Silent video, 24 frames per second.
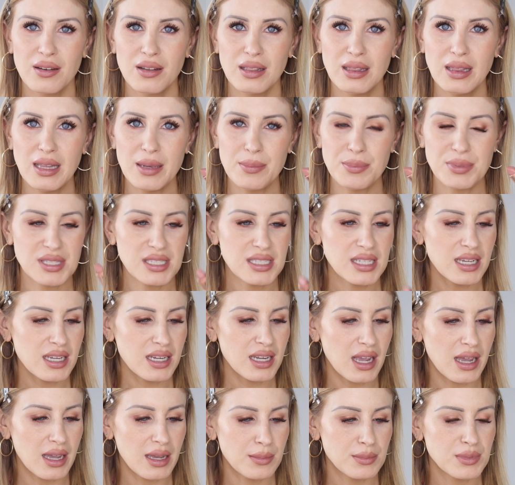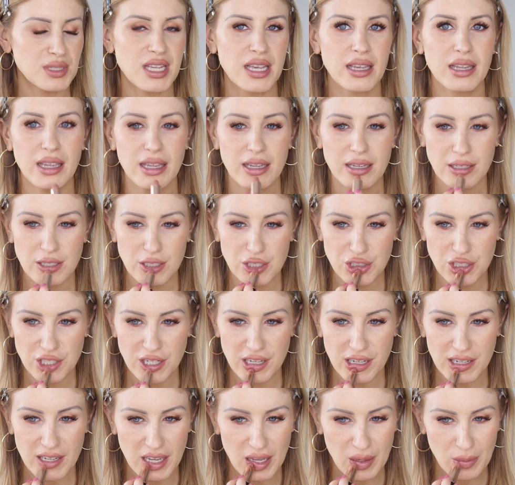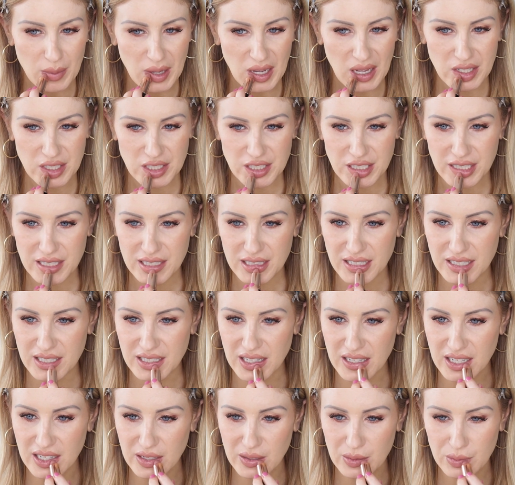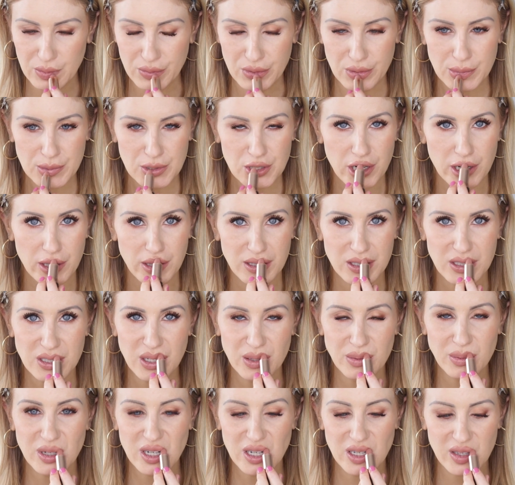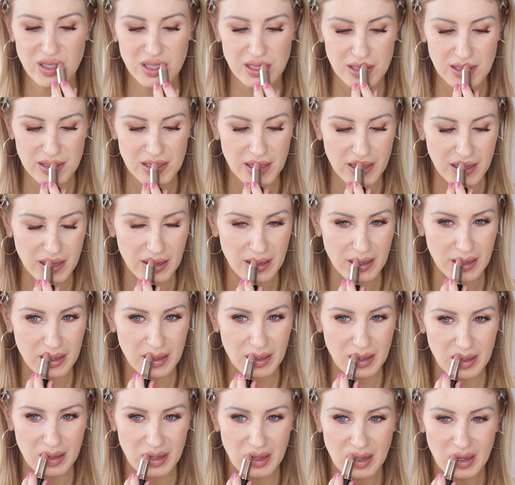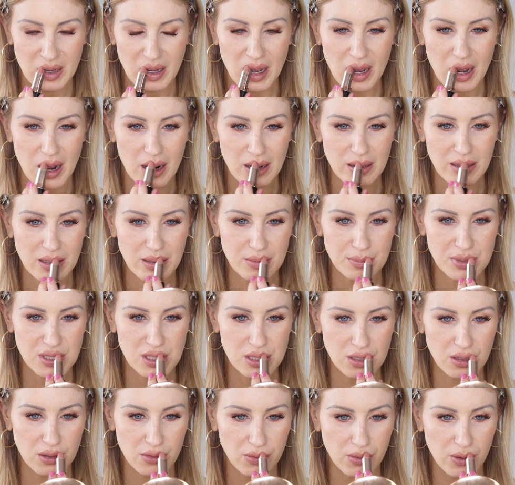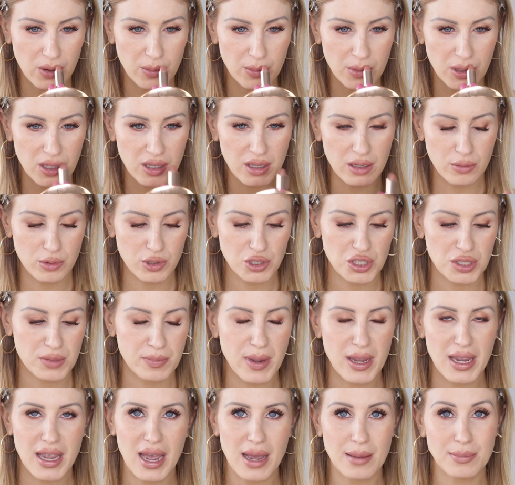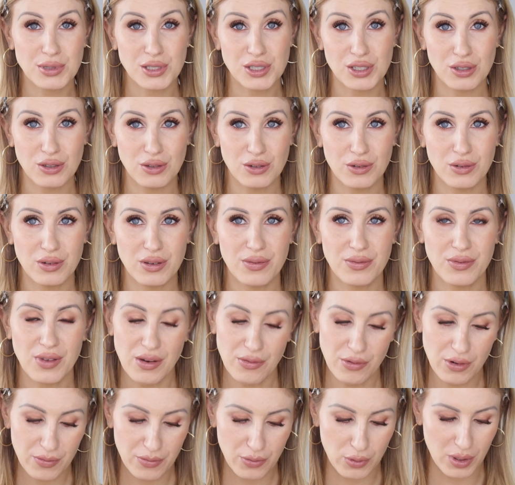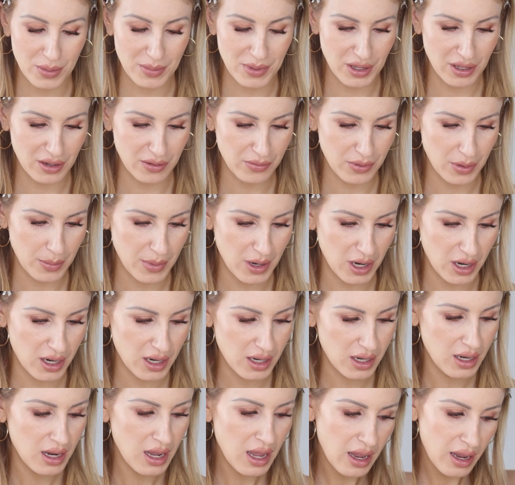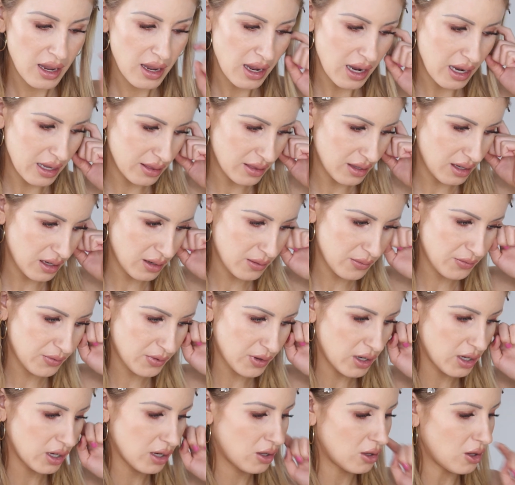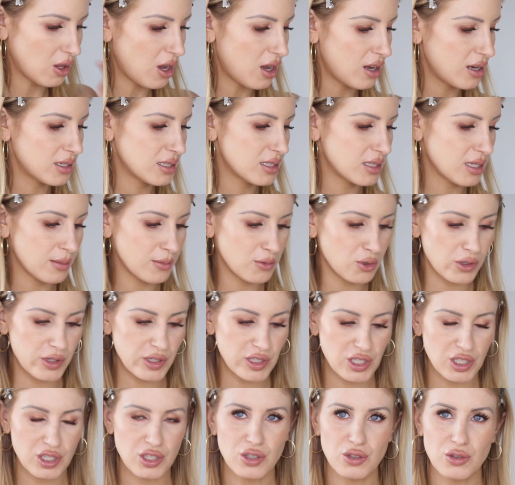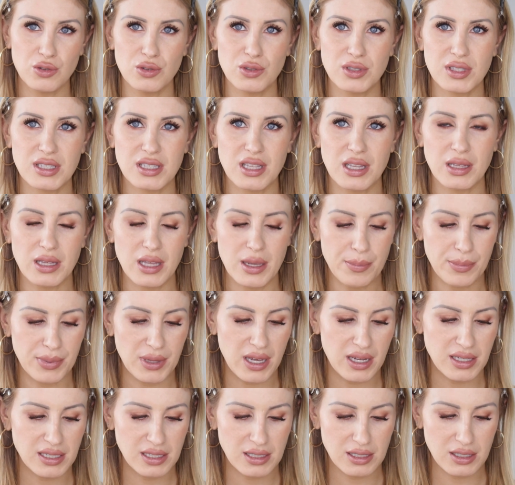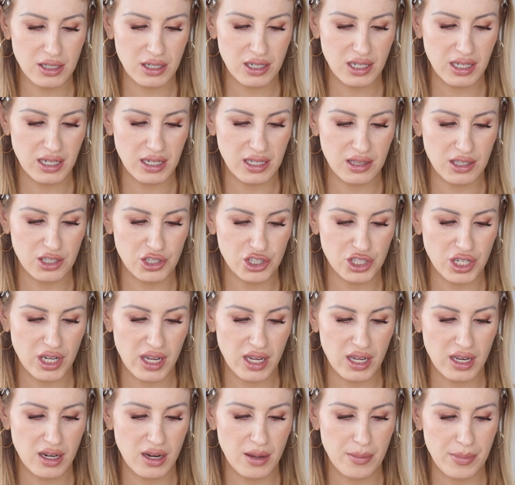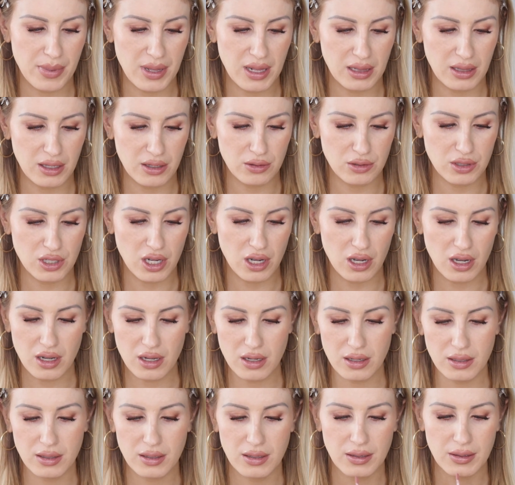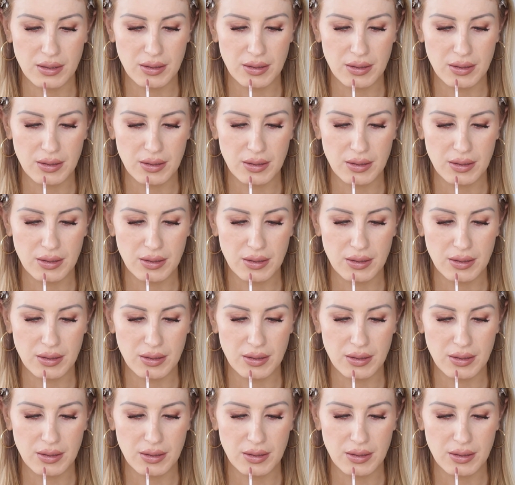Lipstick, I'm taking JK Magic, again from Charlotte Tilbury. This is her Hot Lips 2 formula, which is my absolute favorite formula from her. And then for gloss, I'm going to use the Lip Luster in the shade Pillow Talk.